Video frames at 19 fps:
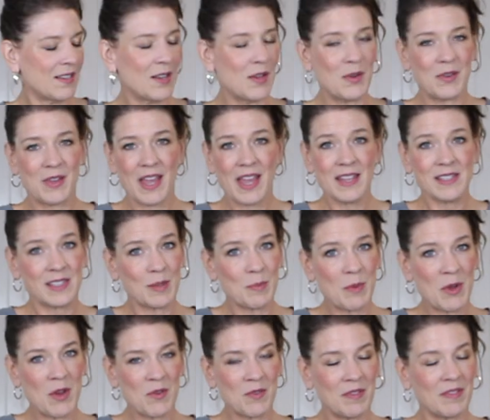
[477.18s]
Okay,
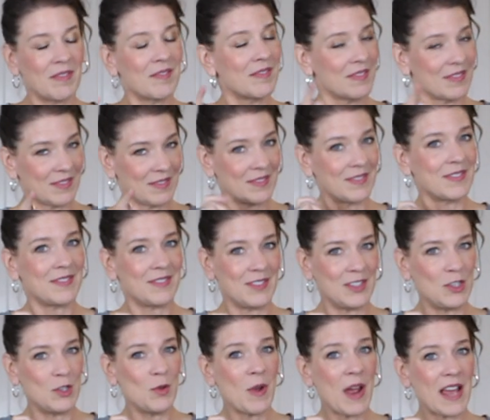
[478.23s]
Simone,
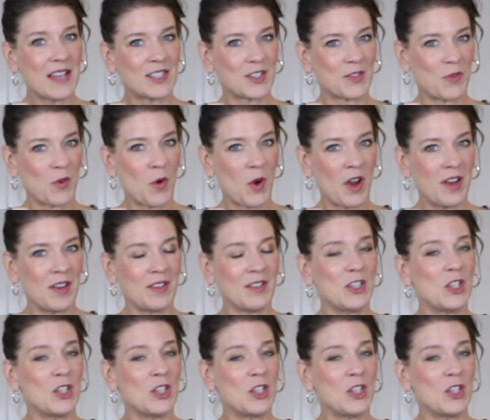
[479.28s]
you asked for it.